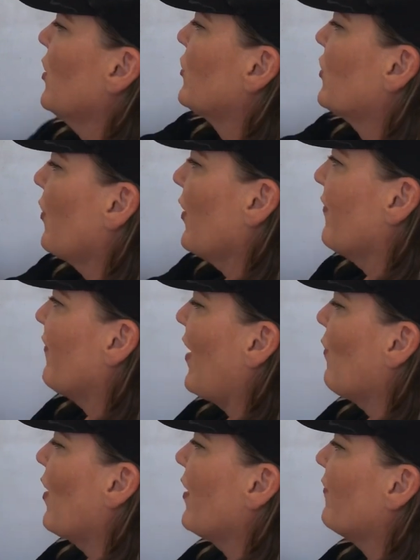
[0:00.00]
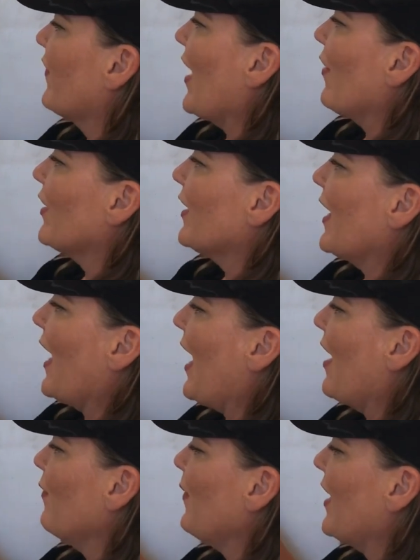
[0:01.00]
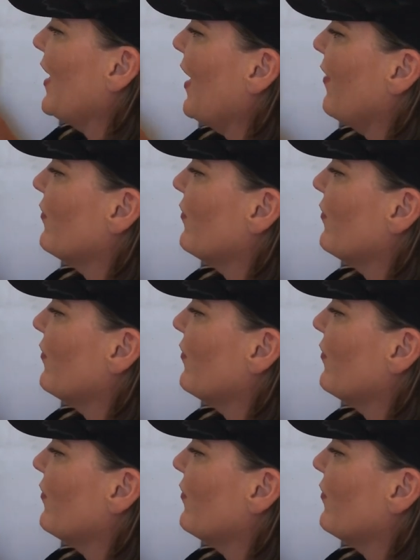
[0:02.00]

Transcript: So if I want to calculate how many of